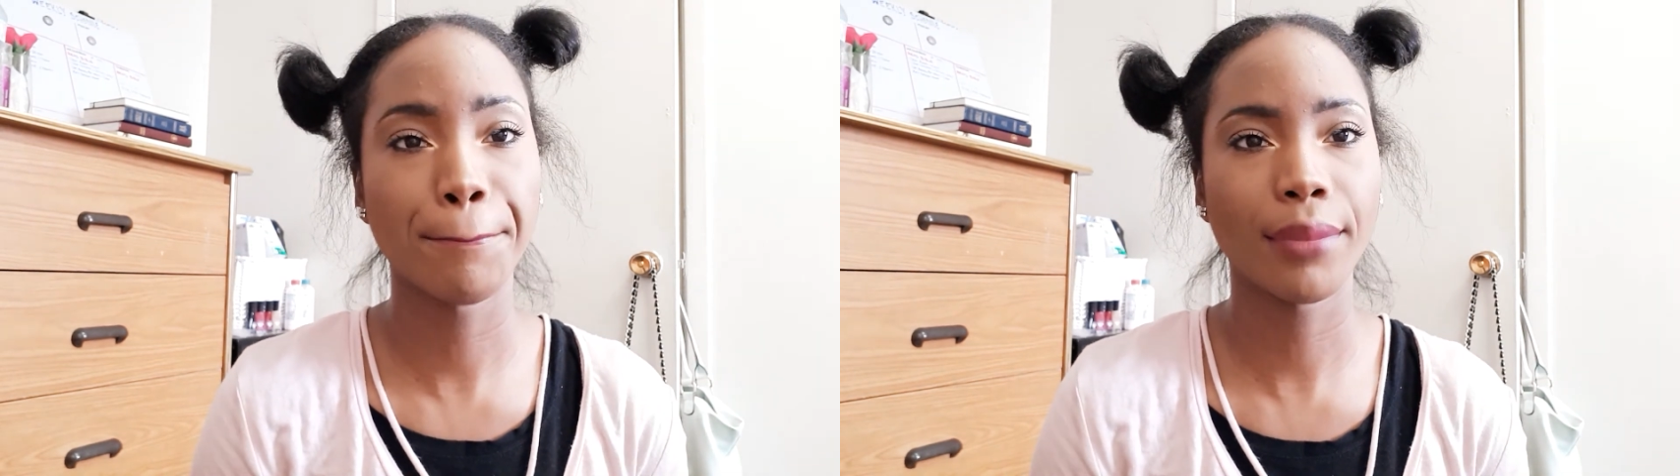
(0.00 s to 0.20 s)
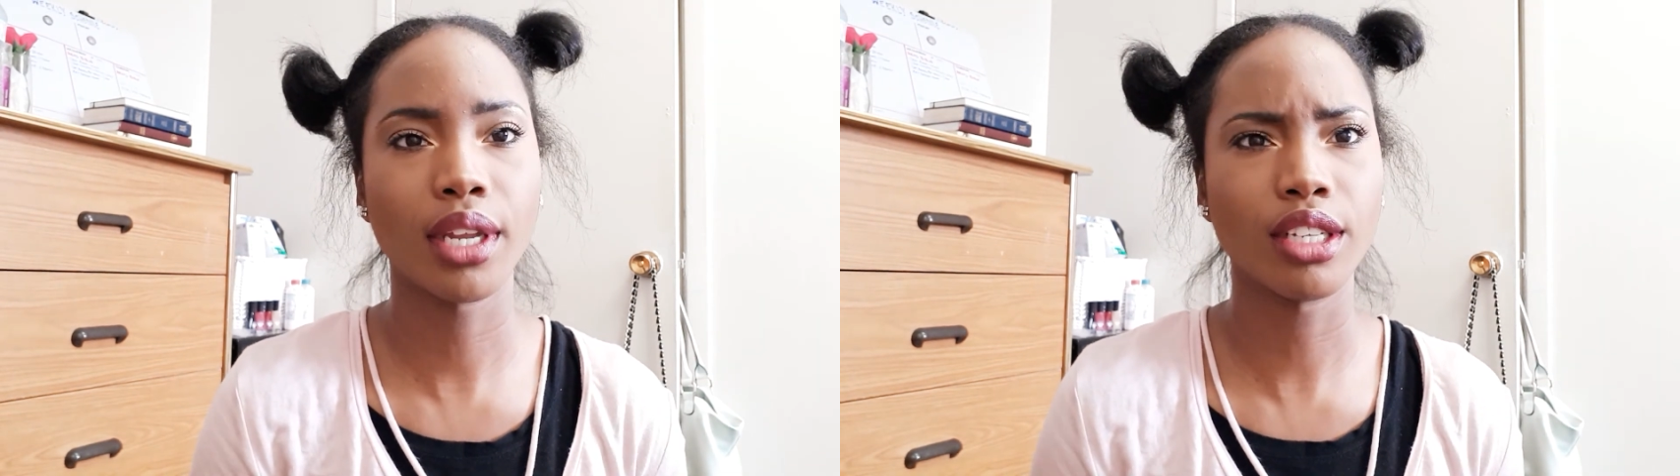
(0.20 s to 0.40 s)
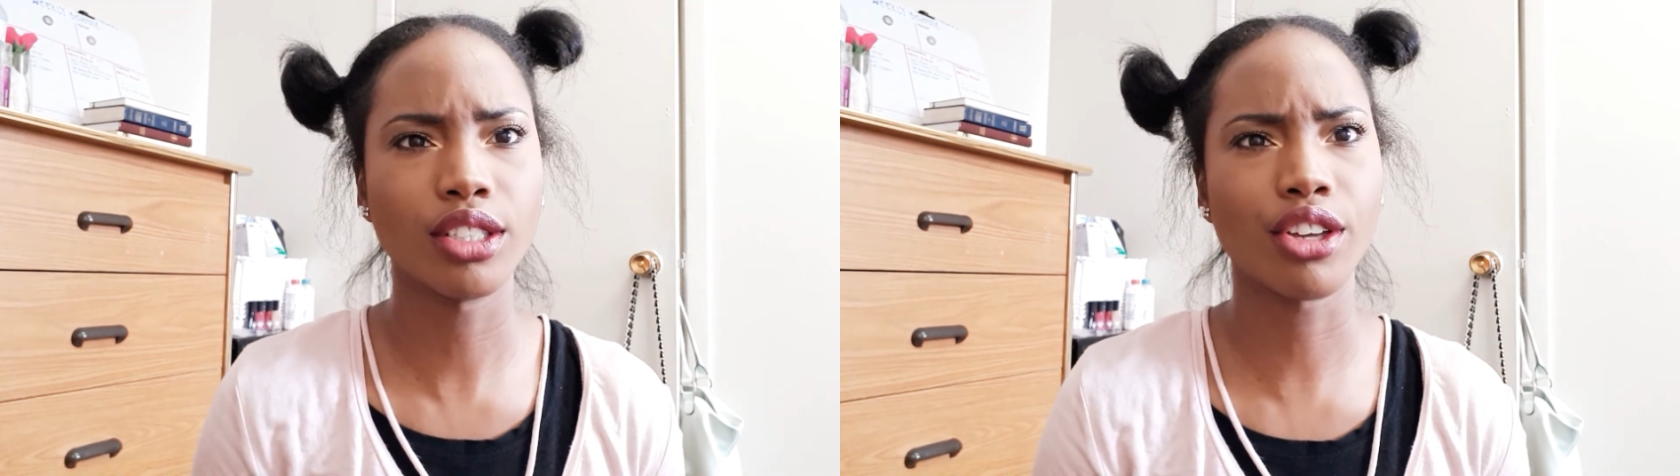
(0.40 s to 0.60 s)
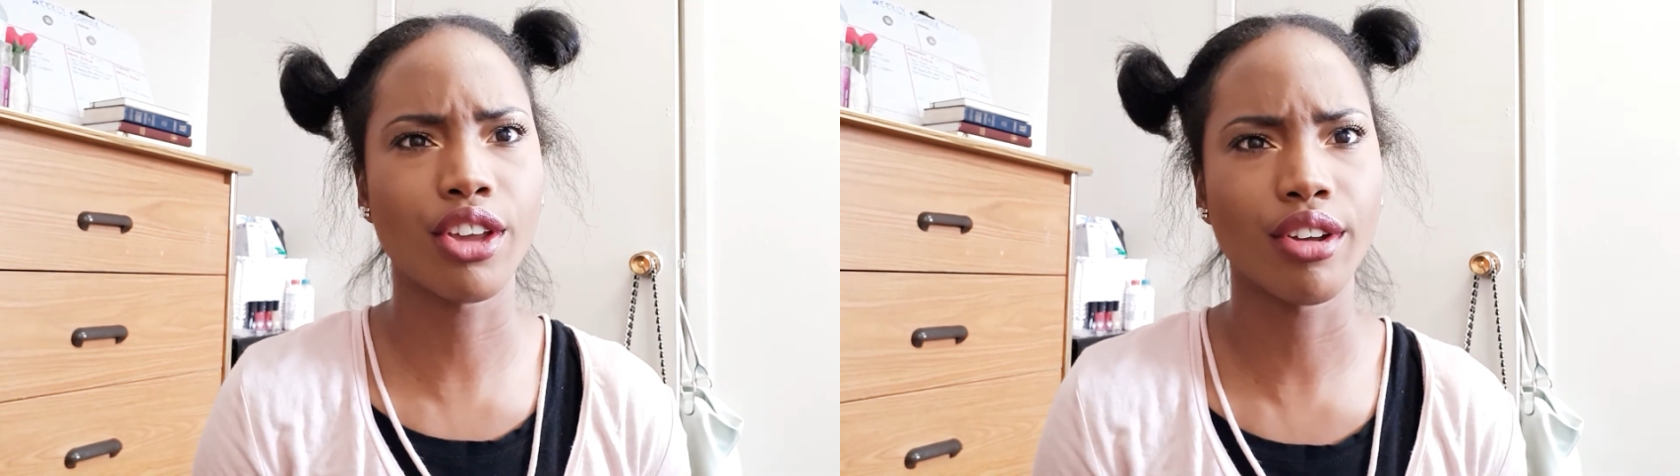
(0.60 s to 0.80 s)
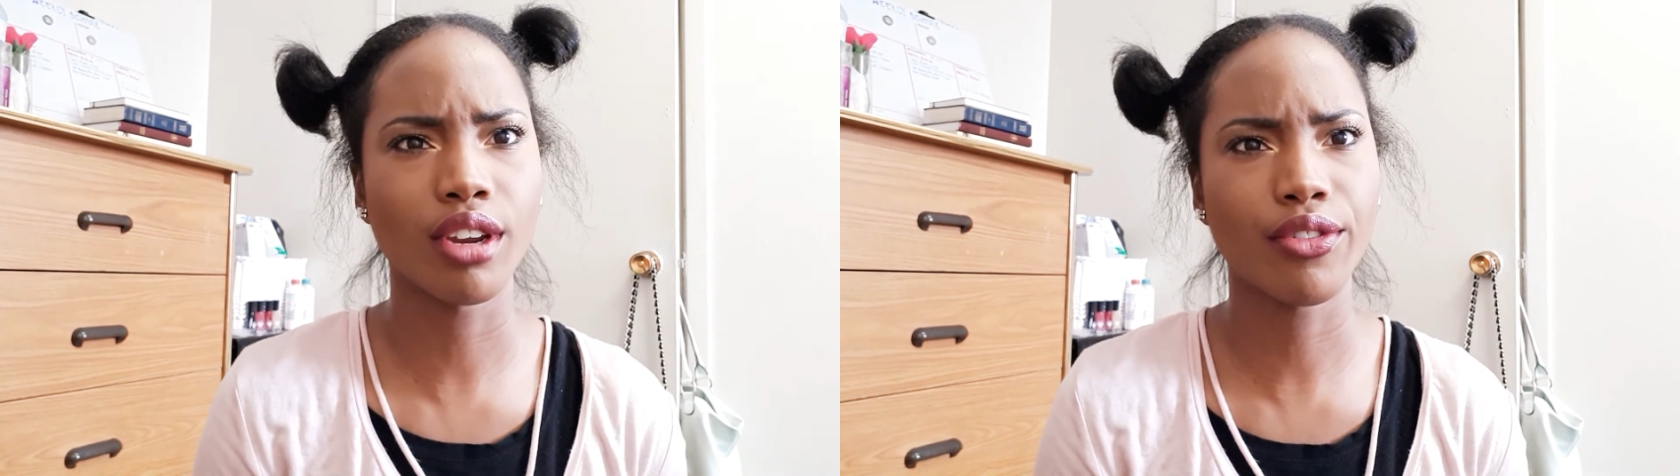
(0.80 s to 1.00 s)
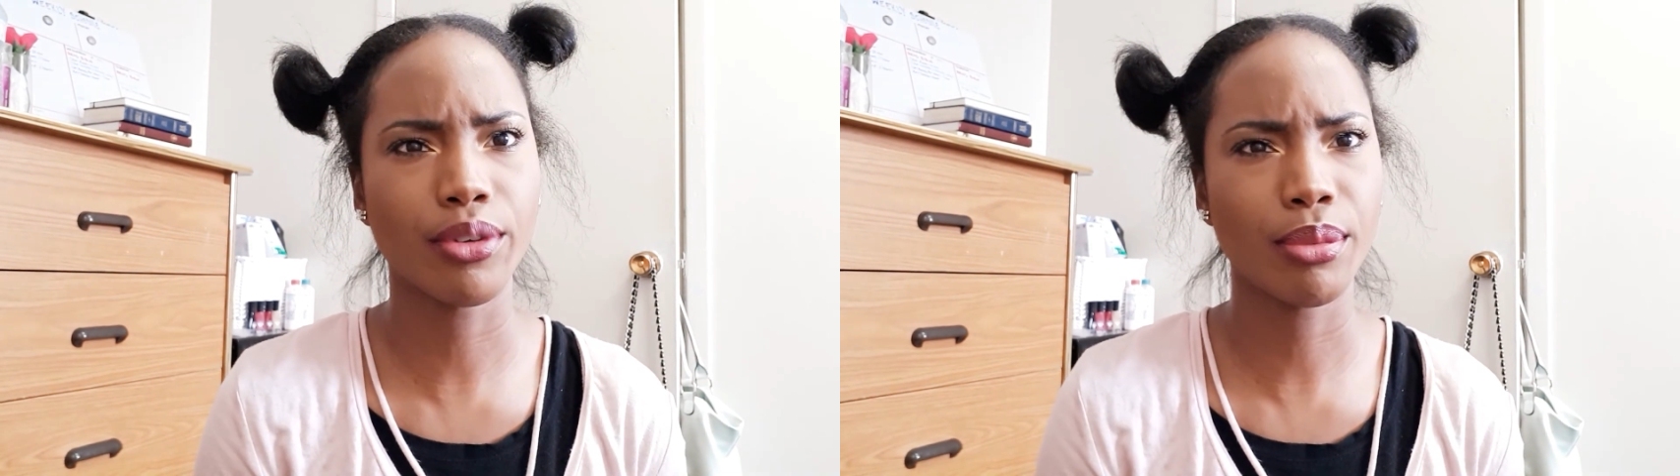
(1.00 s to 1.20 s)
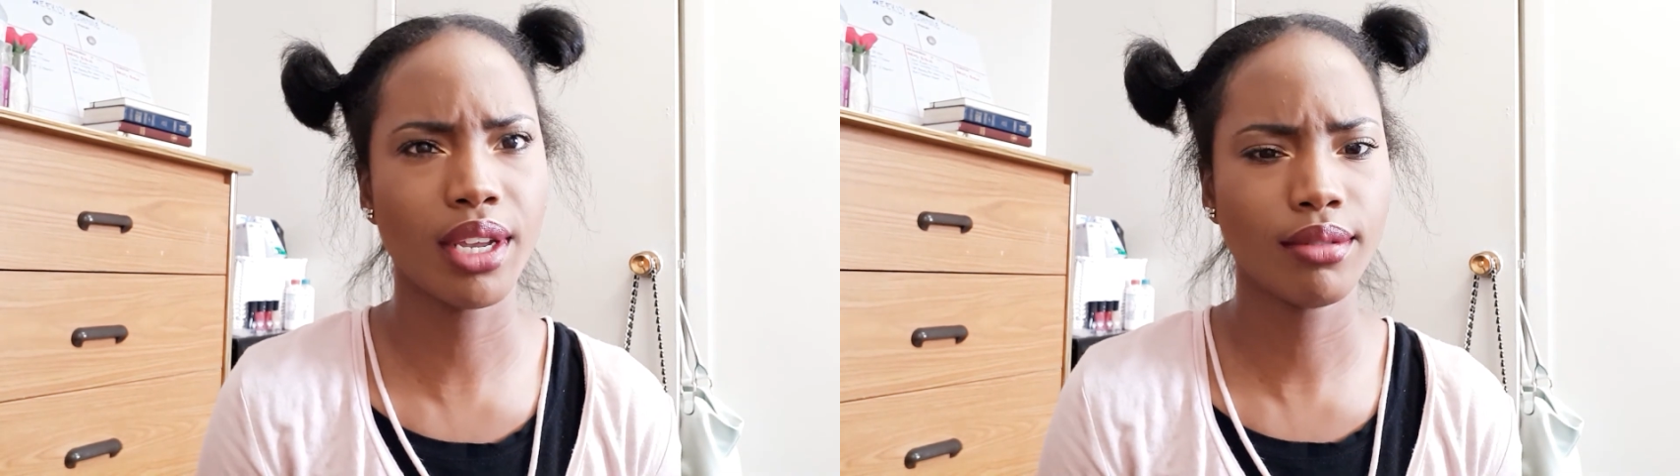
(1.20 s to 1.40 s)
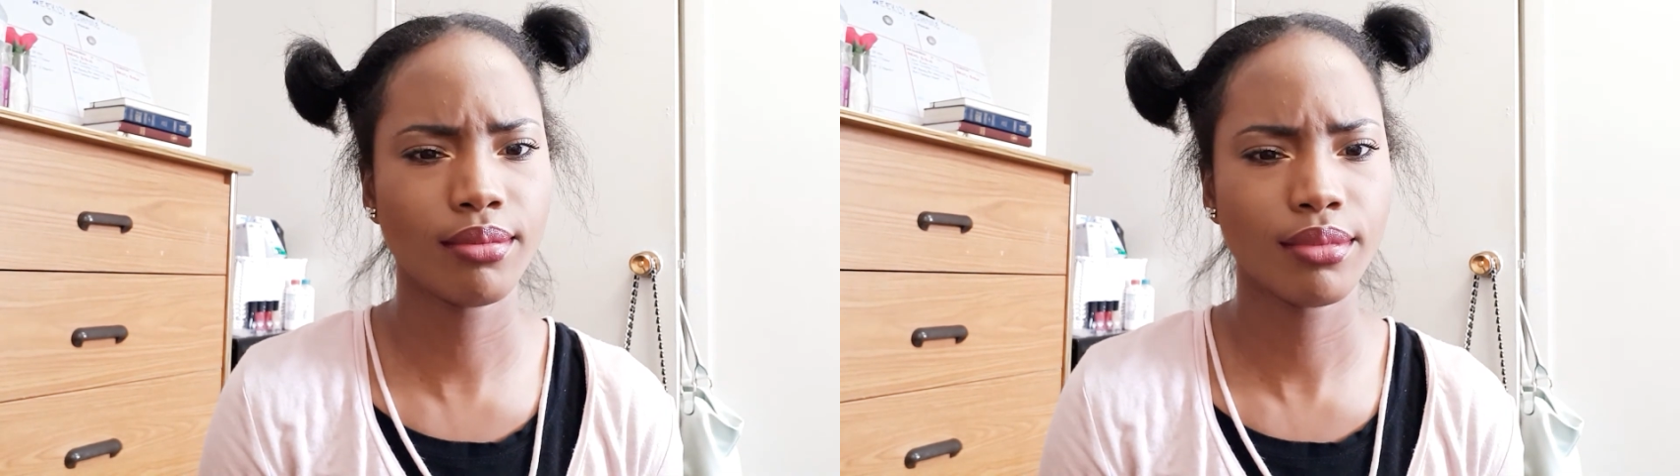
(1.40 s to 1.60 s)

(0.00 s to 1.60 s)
an insecurity for me